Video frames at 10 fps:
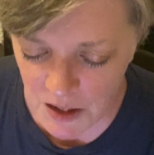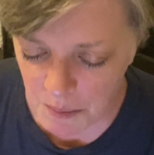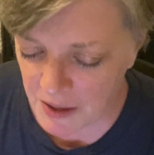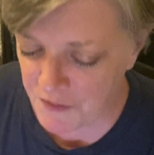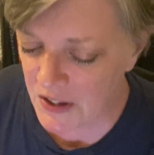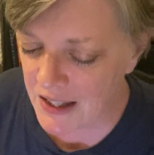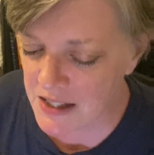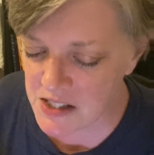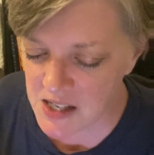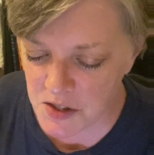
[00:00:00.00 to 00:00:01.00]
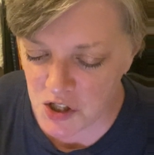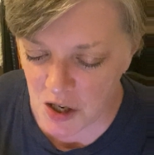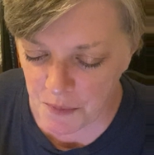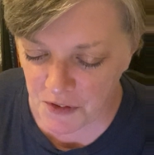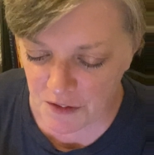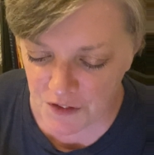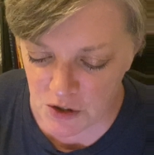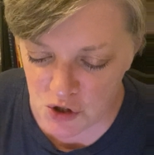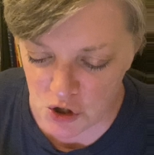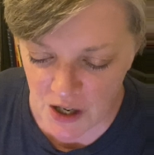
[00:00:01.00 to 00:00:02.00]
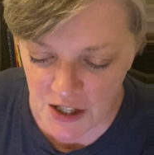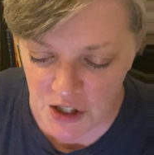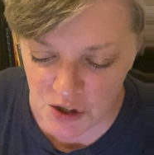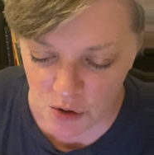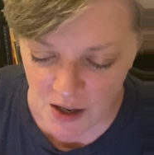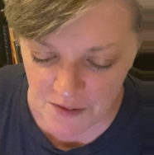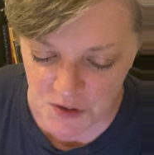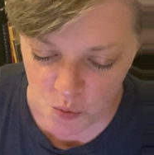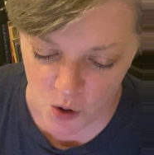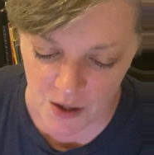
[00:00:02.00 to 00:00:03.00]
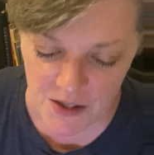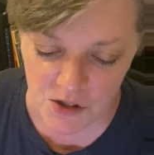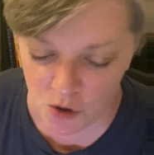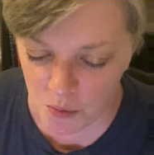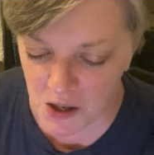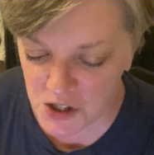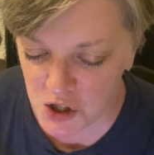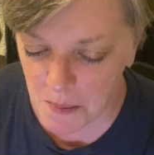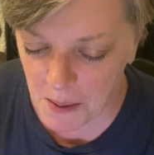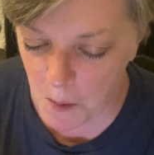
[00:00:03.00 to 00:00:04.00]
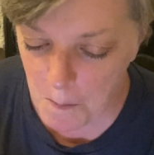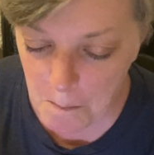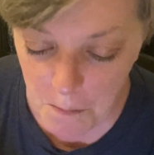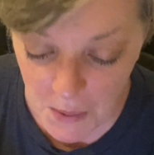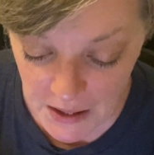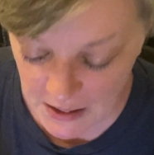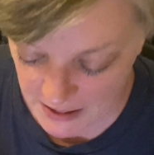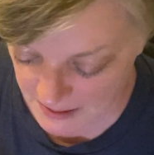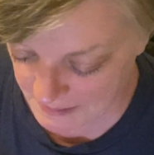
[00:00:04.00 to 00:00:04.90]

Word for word: But I feel like it sets you up for the future and you don't have to worry so much about money.